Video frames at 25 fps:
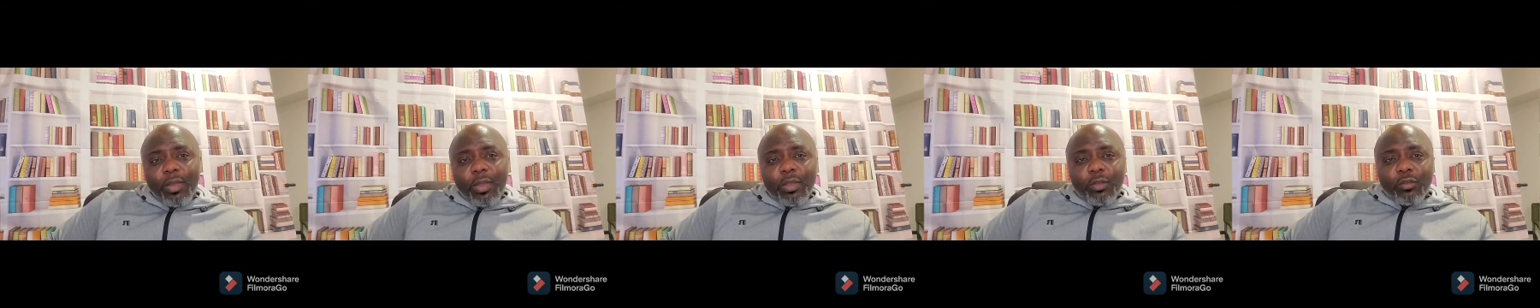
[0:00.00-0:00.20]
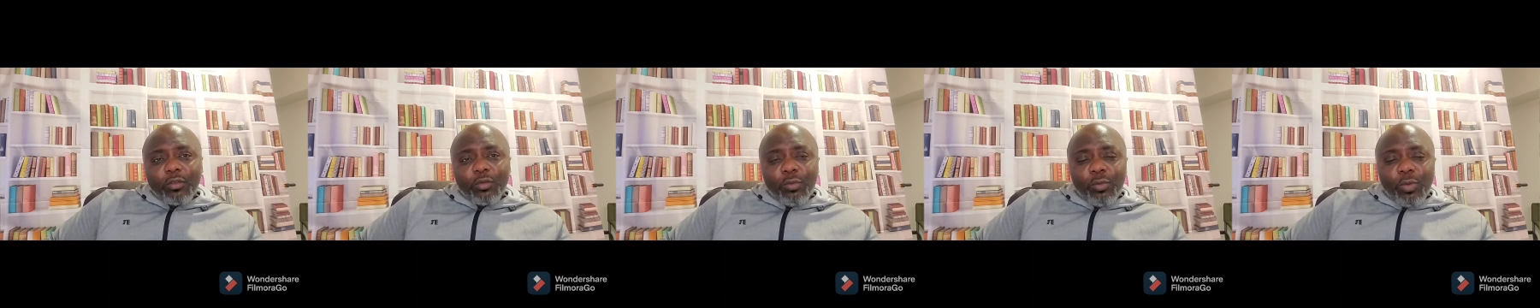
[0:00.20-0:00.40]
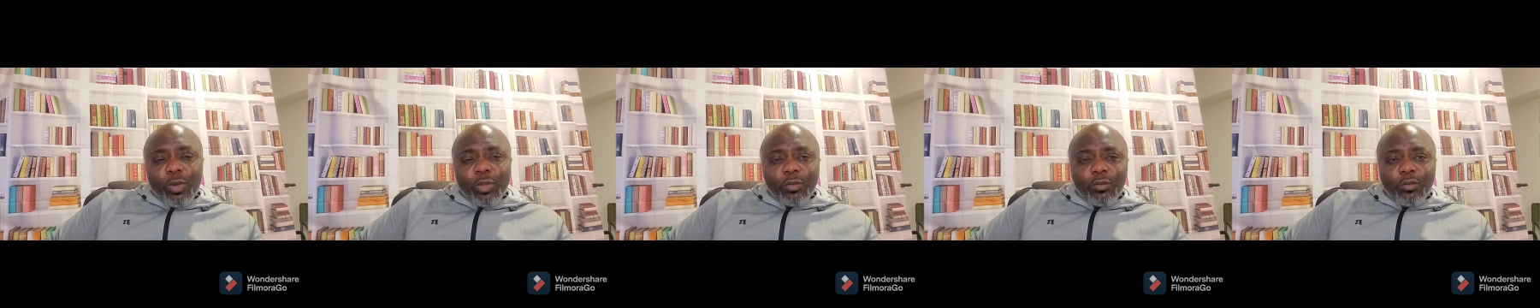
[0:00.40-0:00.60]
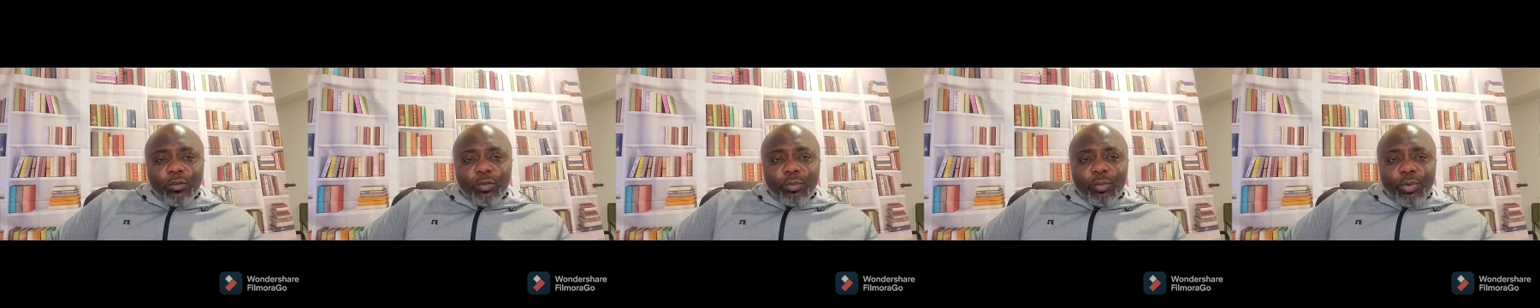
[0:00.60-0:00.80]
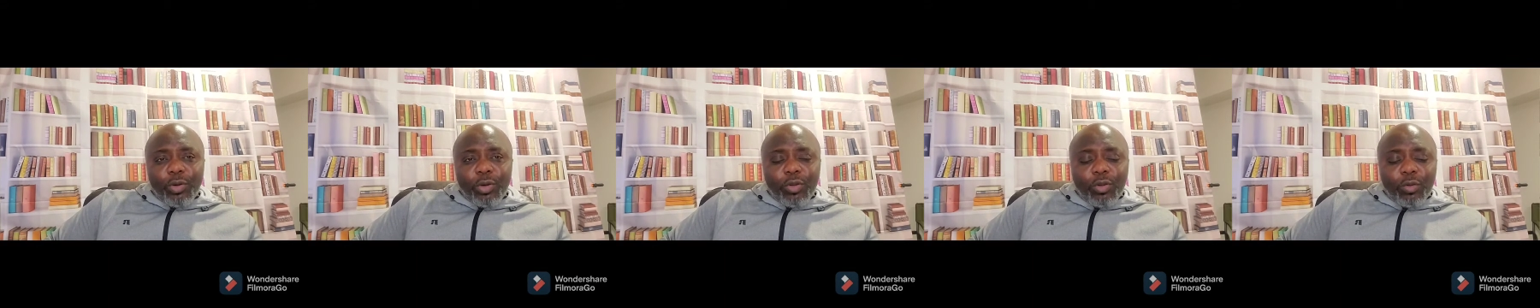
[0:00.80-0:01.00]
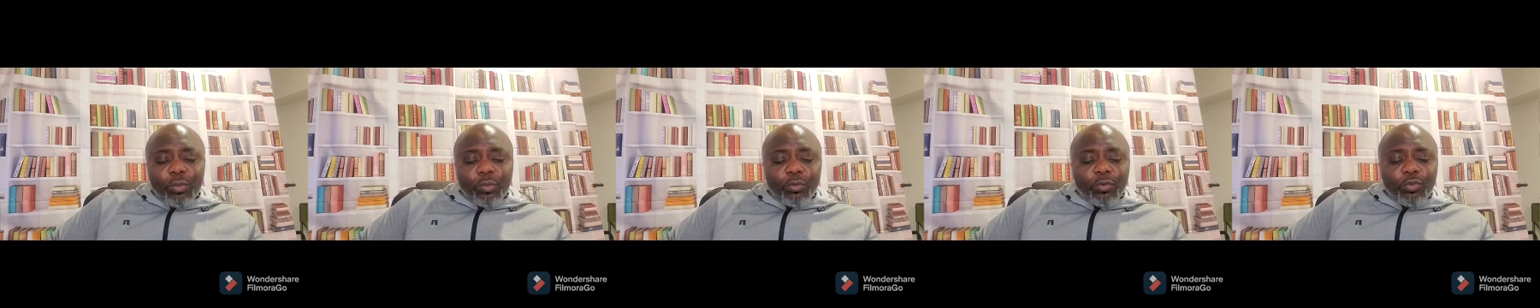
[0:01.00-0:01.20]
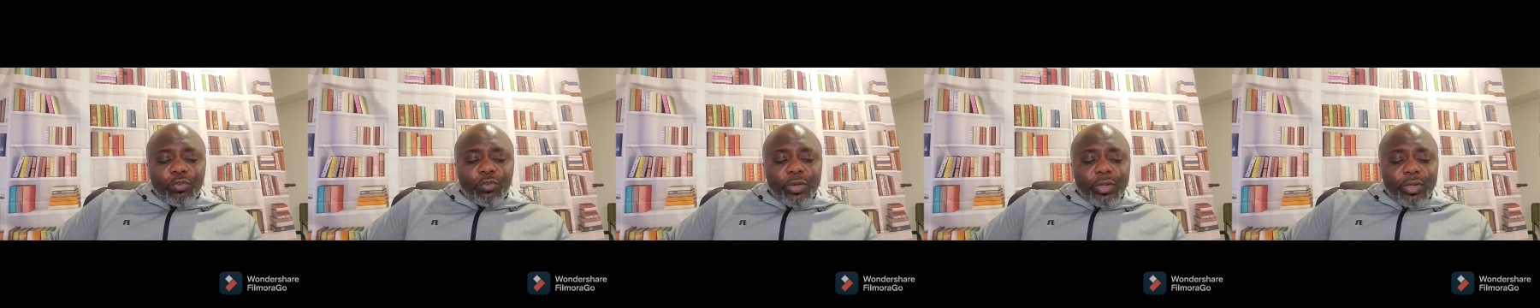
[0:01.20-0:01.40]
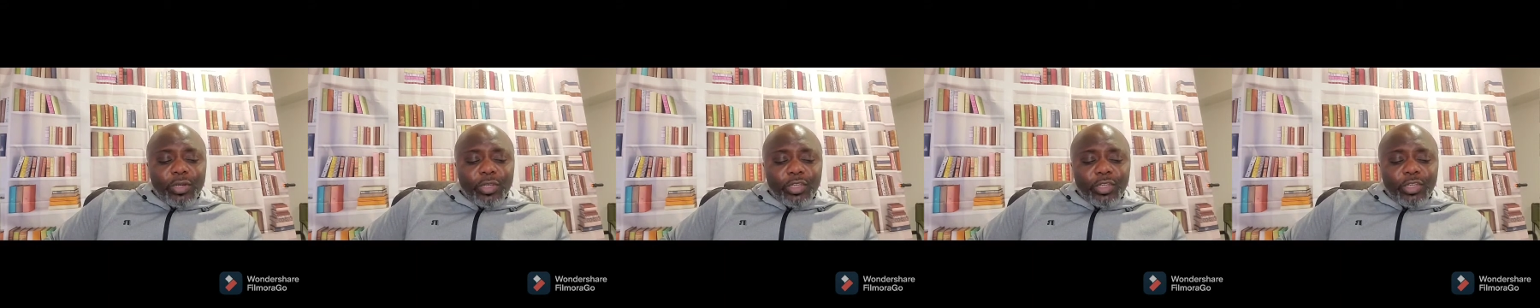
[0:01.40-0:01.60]
So once you bring up, you
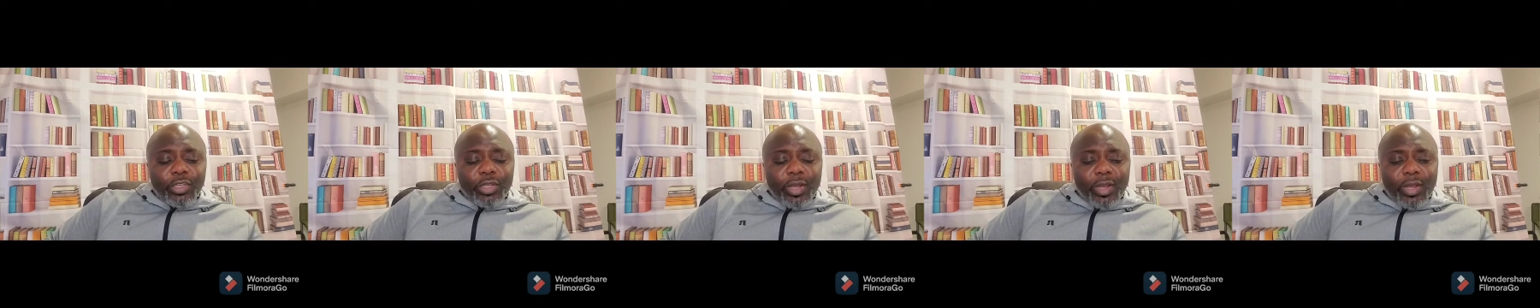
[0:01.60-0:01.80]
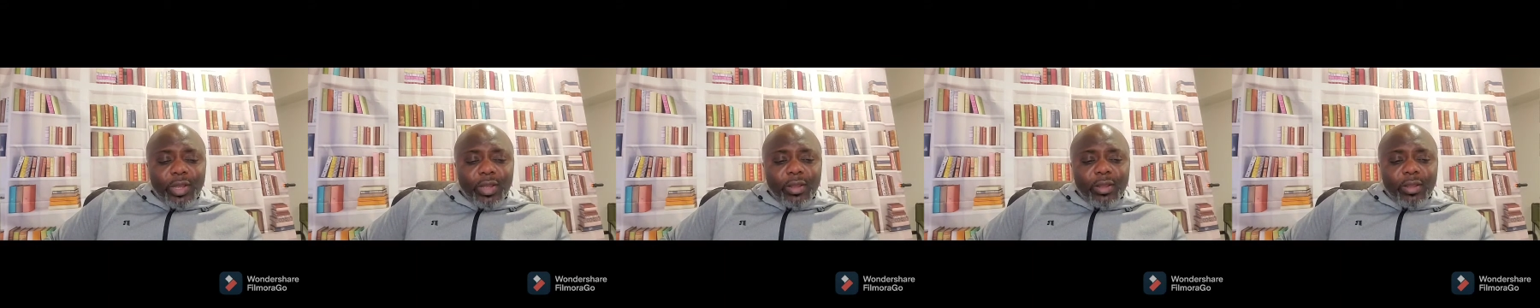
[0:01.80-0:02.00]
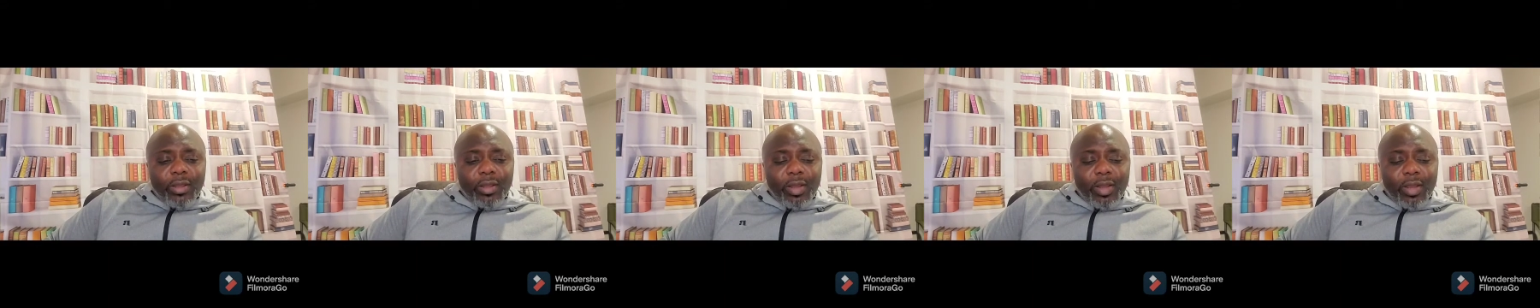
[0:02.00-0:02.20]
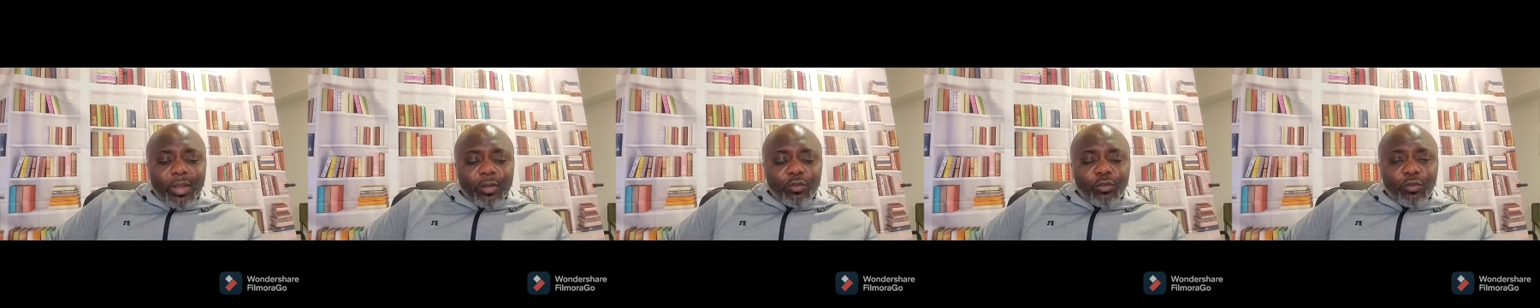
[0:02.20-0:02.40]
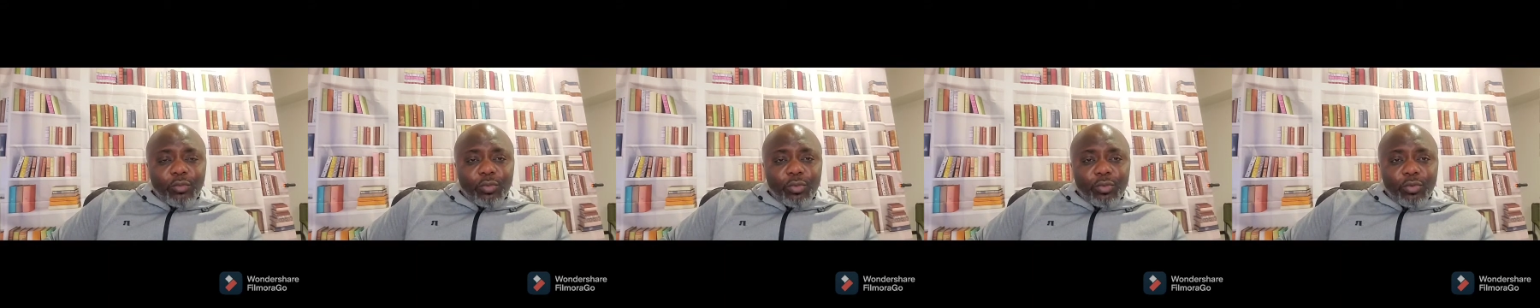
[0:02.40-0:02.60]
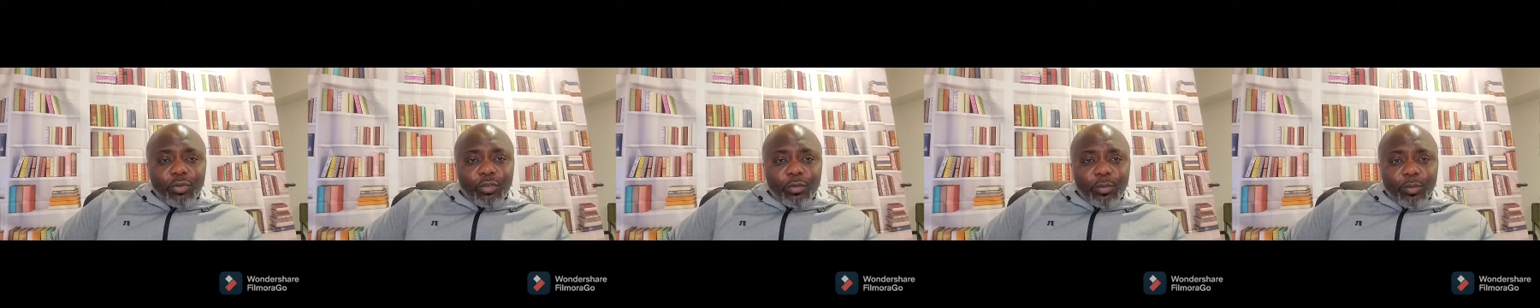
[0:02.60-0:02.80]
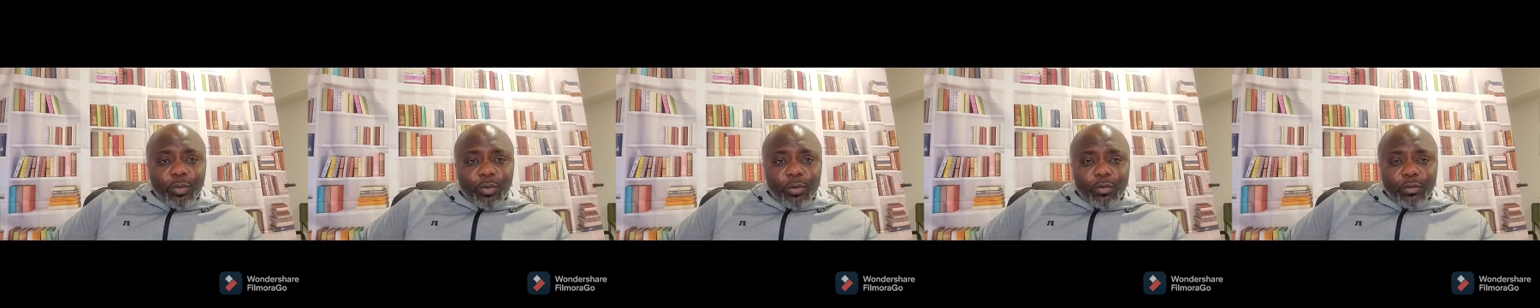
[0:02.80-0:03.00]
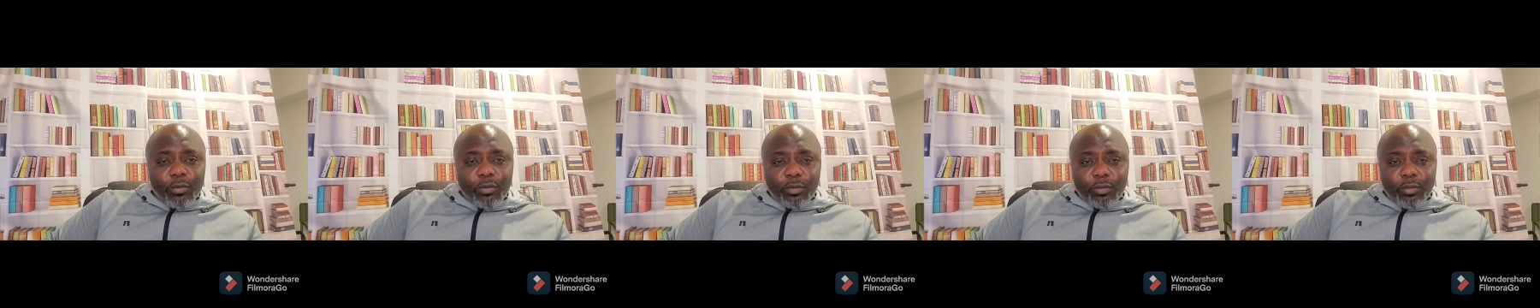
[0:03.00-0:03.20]
train a child how to be
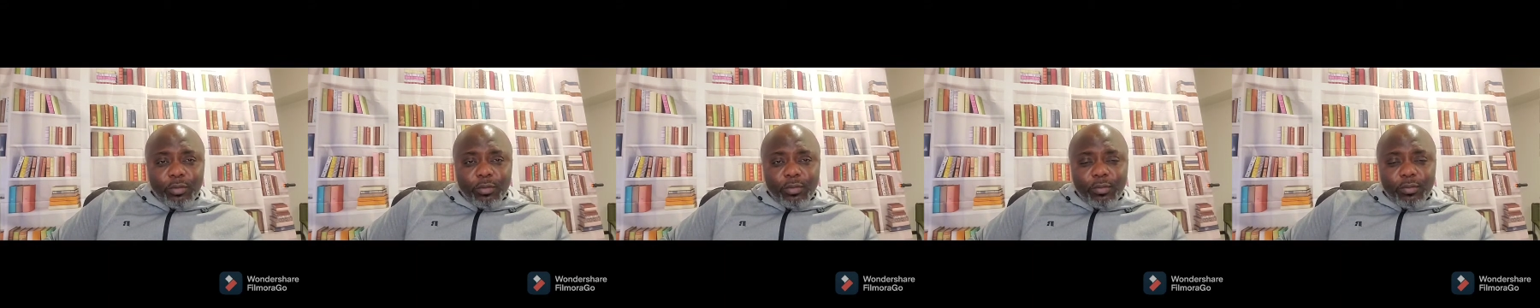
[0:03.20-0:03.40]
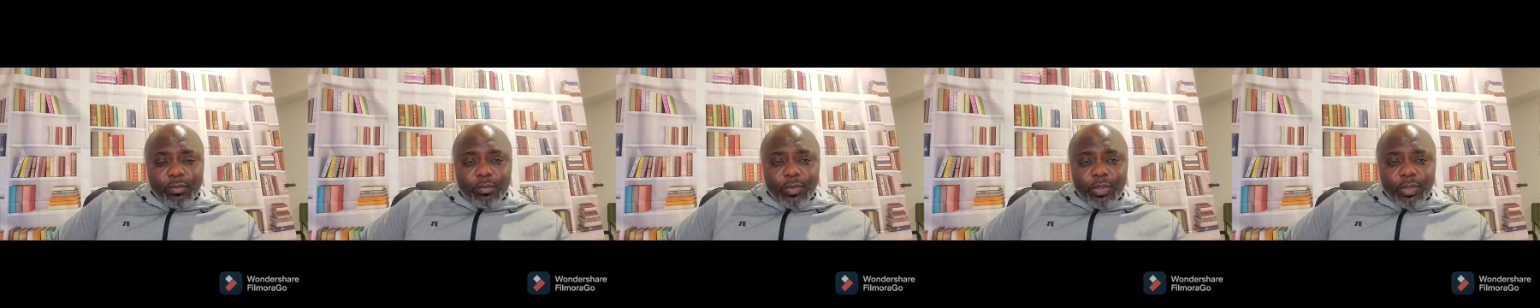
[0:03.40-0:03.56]
responsible,